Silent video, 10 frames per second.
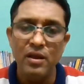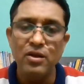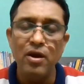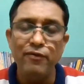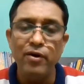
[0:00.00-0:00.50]

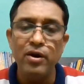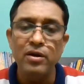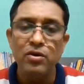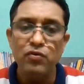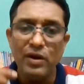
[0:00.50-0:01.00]
covered,
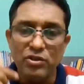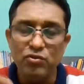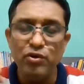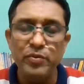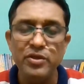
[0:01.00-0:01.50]
what
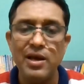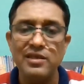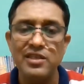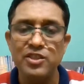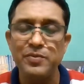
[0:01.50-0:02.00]
should be the
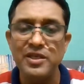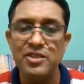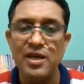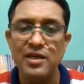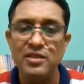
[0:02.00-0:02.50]
assessment
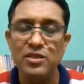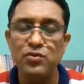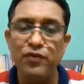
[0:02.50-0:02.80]
strategies,